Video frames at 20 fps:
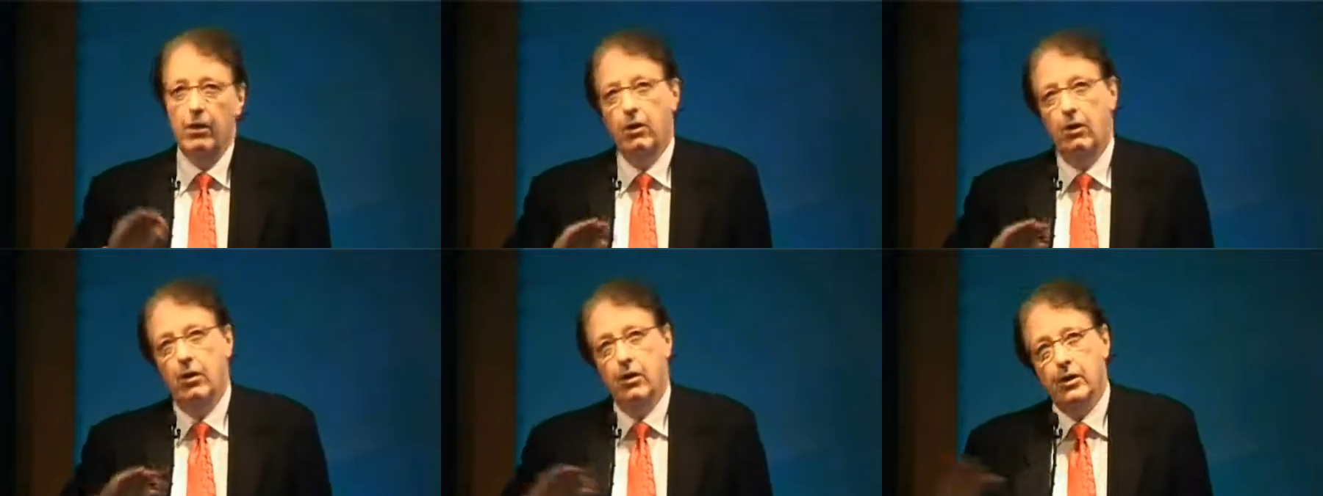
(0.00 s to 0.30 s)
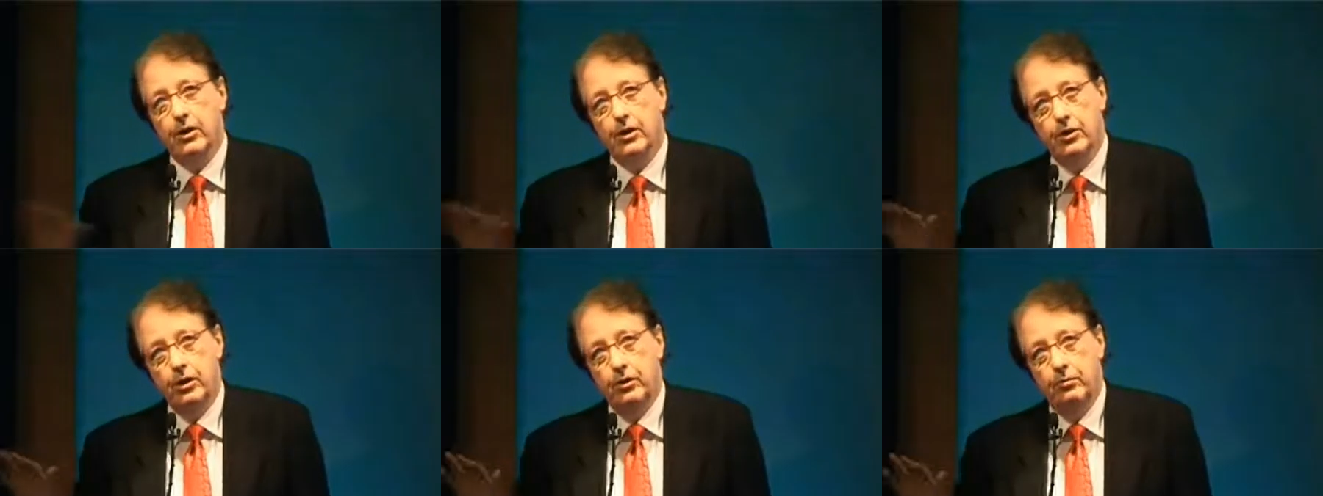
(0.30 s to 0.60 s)

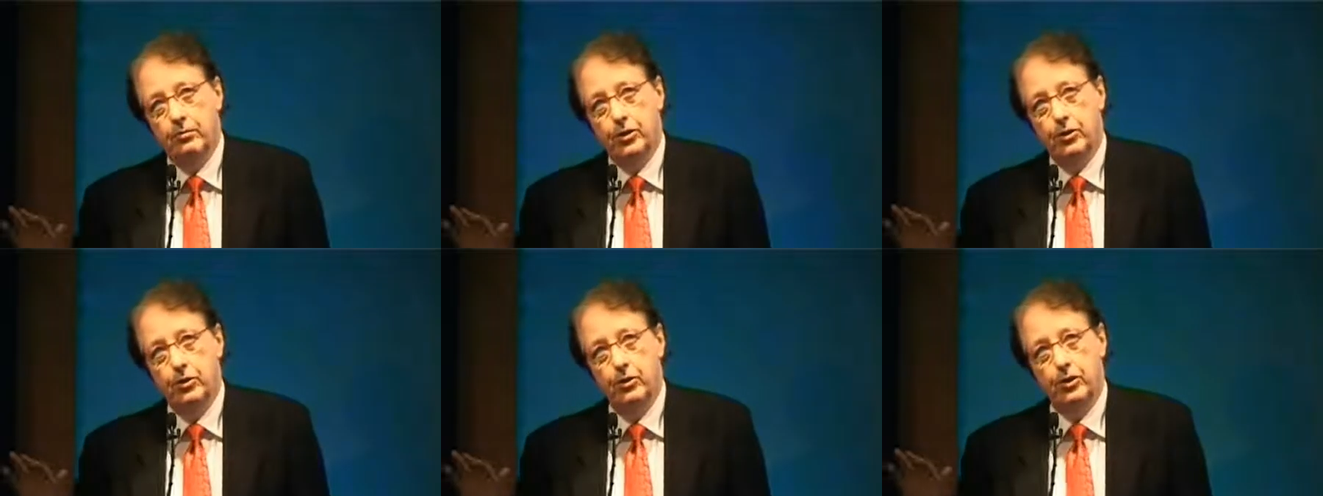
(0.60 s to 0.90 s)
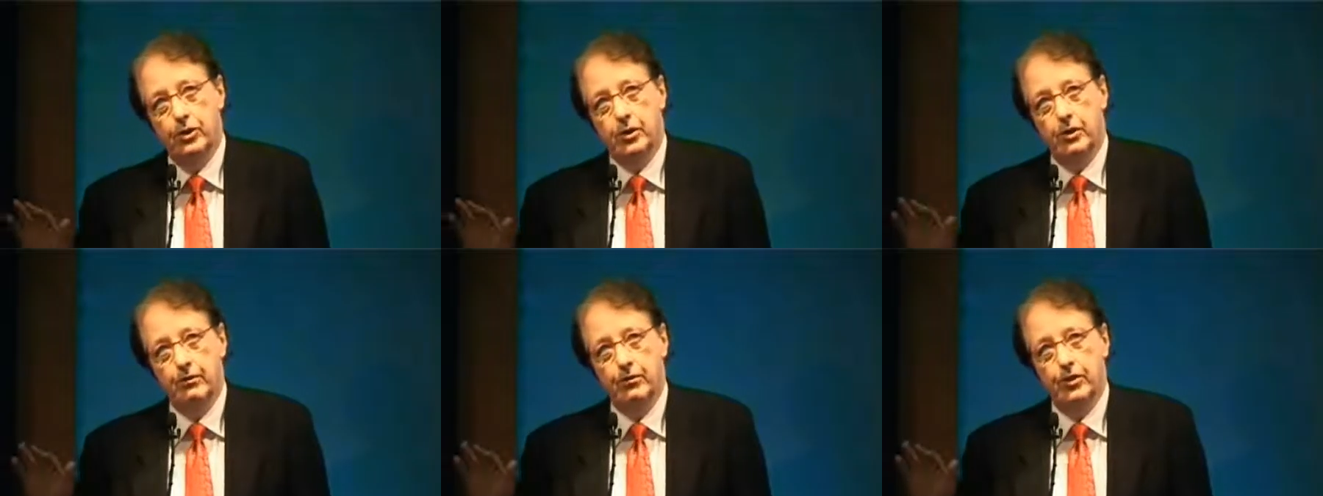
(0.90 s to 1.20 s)
longer-term
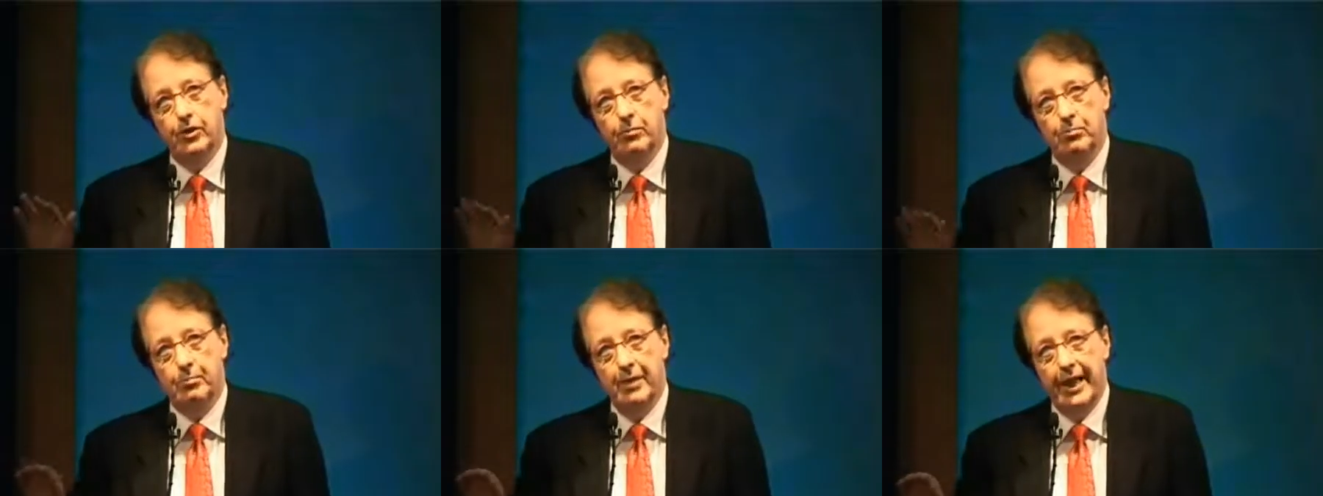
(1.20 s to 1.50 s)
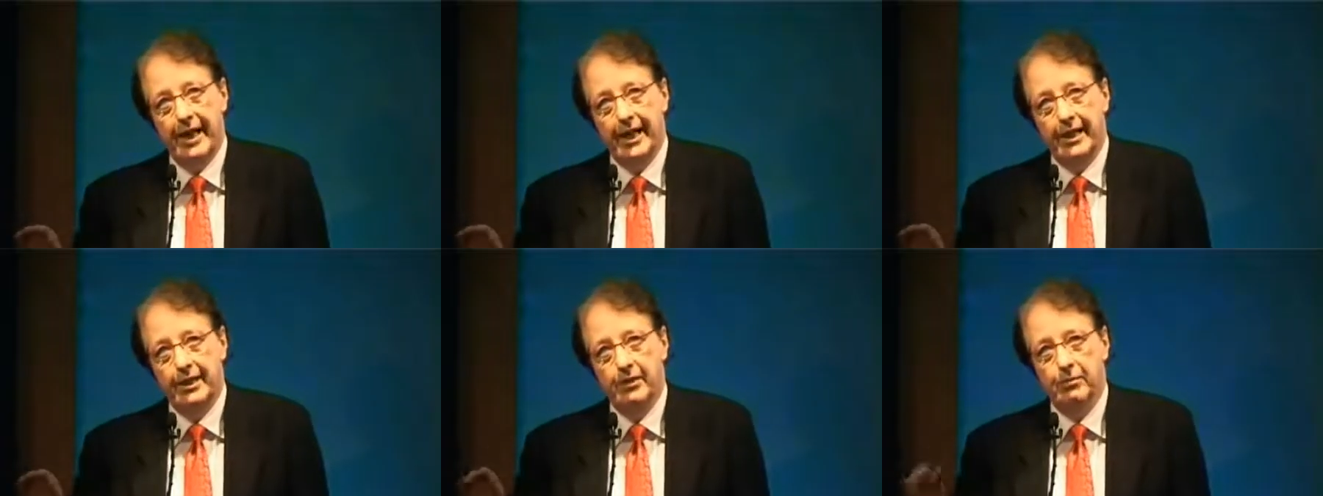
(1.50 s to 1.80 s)
use of
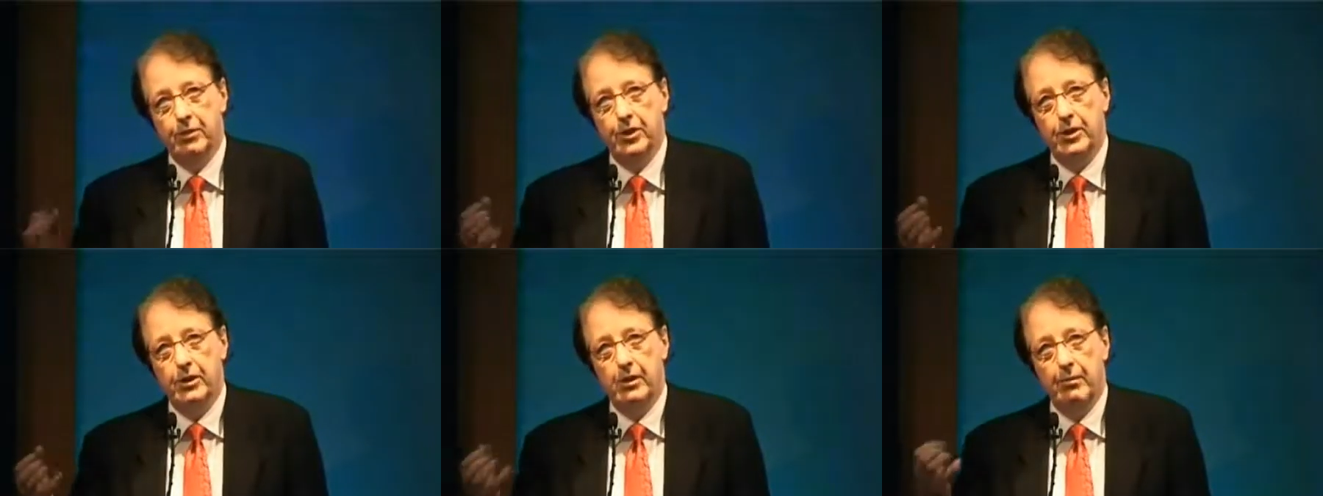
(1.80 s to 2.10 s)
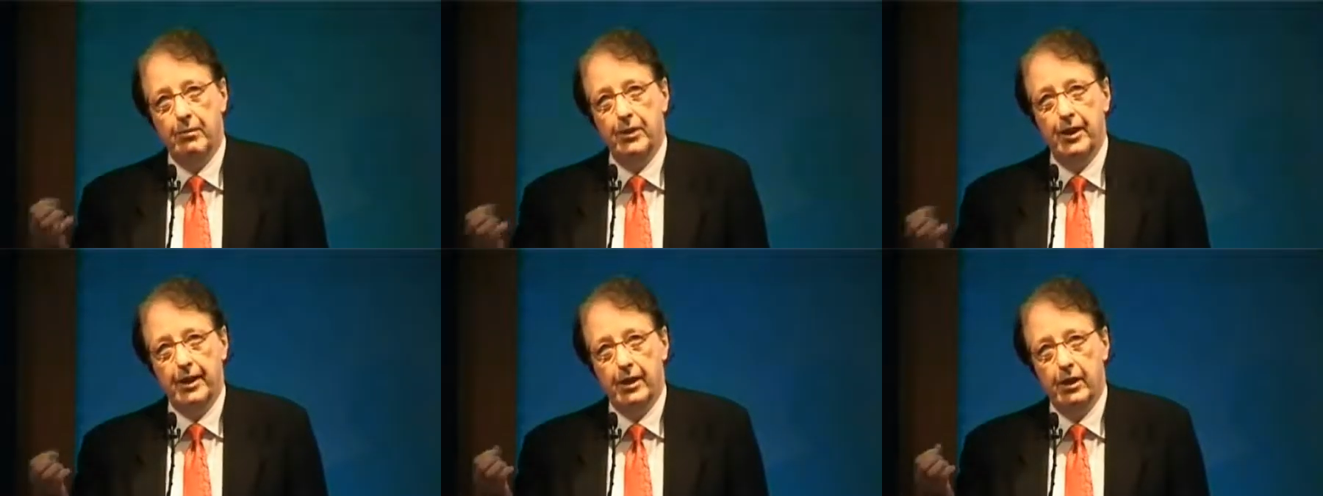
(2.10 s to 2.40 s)
Zometa was
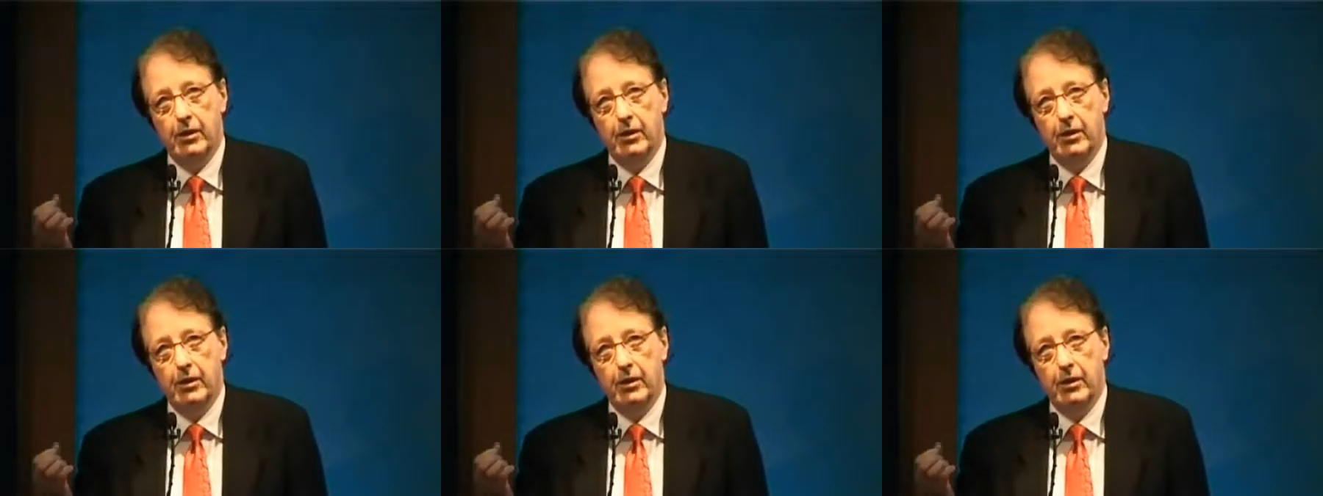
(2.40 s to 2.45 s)
something